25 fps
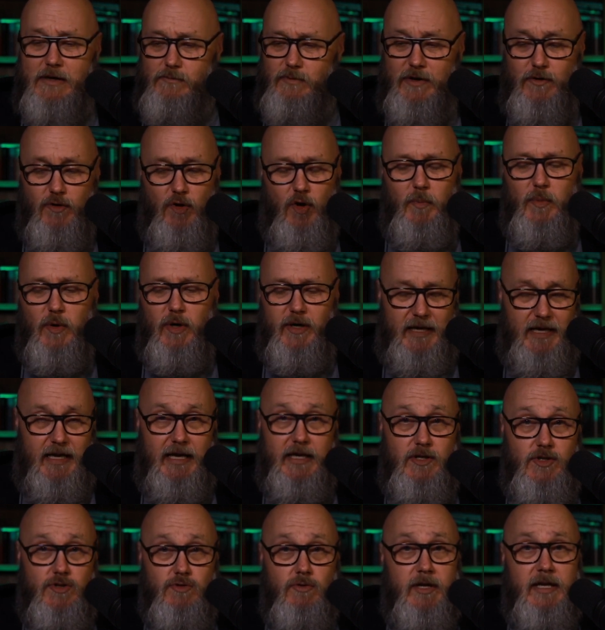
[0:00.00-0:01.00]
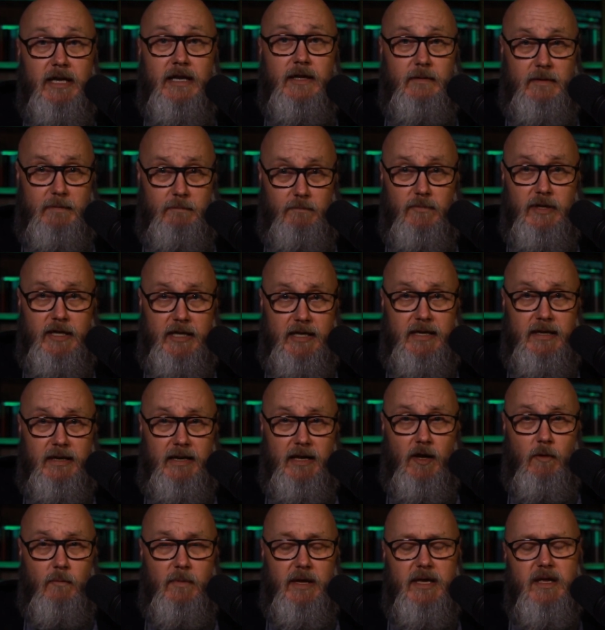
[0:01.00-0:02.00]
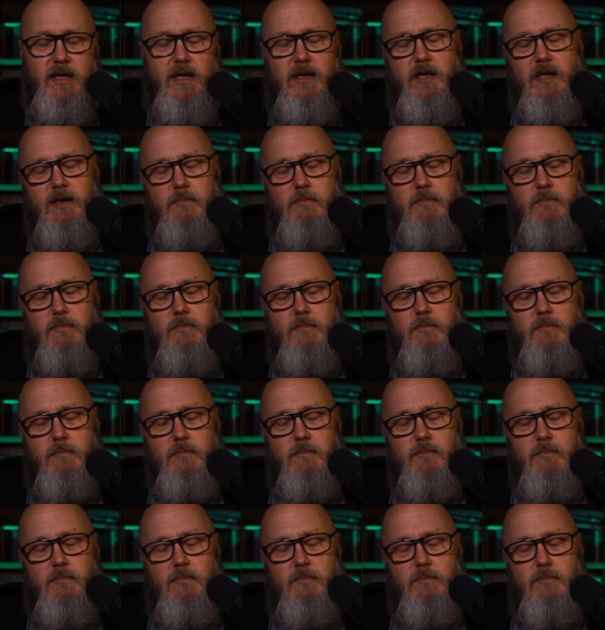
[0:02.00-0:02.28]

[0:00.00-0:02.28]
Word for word: I read the whole book and I enjoyed it. It did help me.